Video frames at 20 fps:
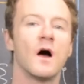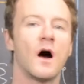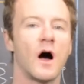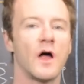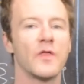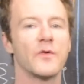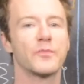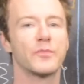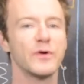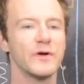
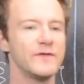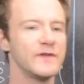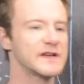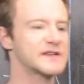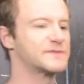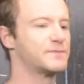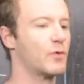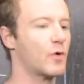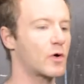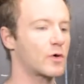On the
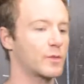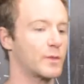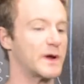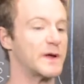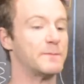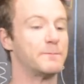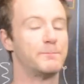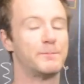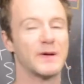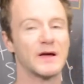previous board,
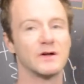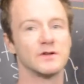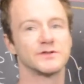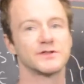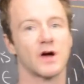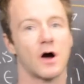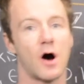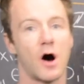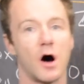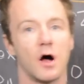we
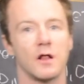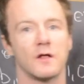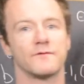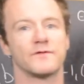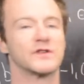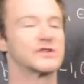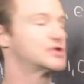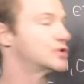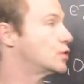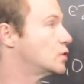built all of
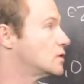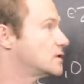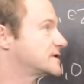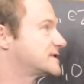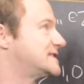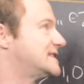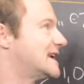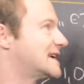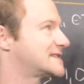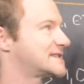the
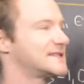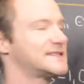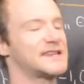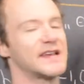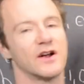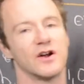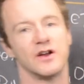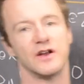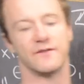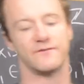tools
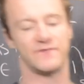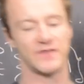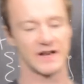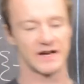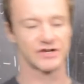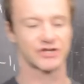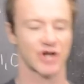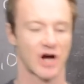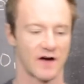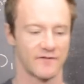necessary to
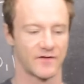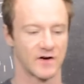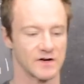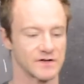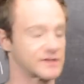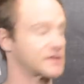finish off our